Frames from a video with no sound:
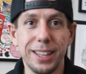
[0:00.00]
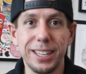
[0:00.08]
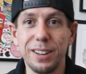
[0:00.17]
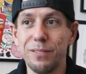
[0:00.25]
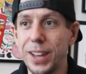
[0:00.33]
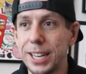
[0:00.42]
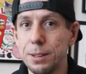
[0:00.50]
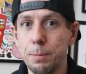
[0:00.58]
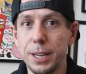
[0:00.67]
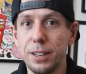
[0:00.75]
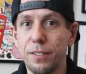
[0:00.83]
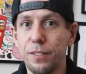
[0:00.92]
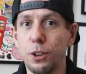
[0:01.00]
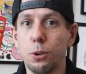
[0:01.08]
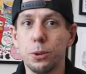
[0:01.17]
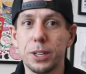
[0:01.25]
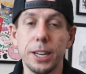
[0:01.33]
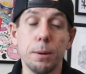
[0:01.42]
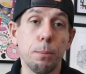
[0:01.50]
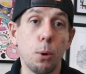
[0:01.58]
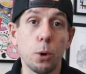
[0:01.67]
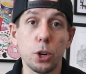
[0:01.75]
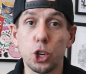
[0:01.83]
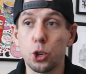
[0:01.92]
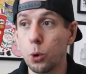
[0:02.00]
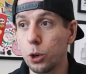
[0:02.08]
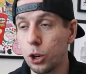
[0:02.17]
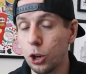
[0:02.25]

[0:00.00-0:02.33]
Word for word: this investment fills an important short